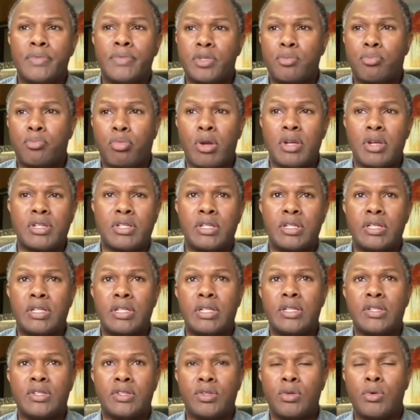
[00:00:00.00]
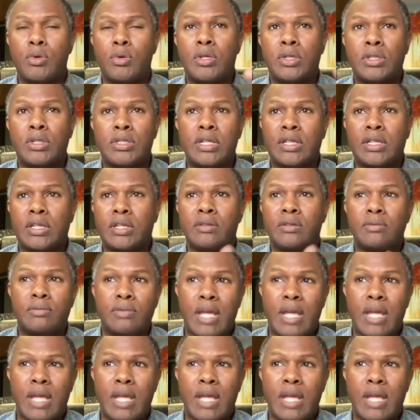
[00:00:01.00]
suppression and so on, that